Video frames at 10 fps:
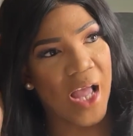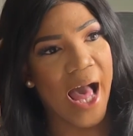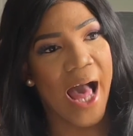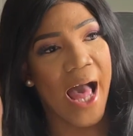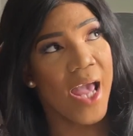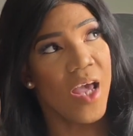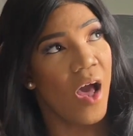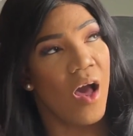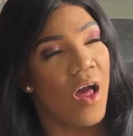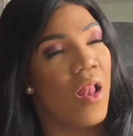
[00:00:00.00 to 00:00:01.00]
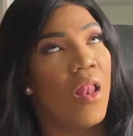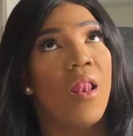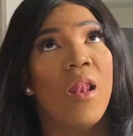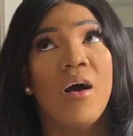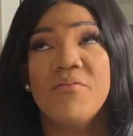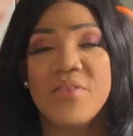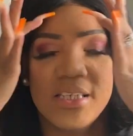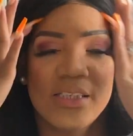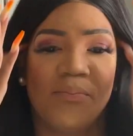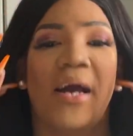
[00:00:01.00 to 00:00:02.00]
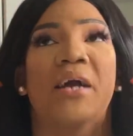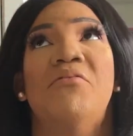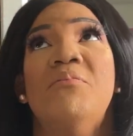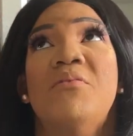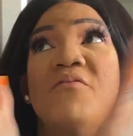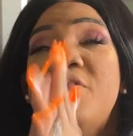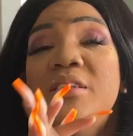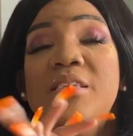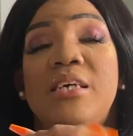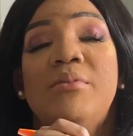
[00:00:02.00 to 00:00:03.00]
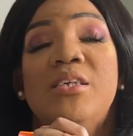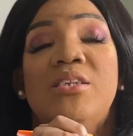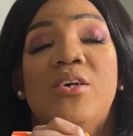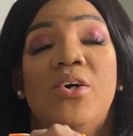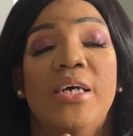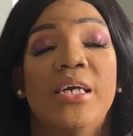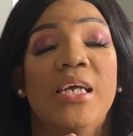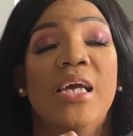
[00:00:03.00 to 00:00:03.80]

I love this bag. From the first time I saw it,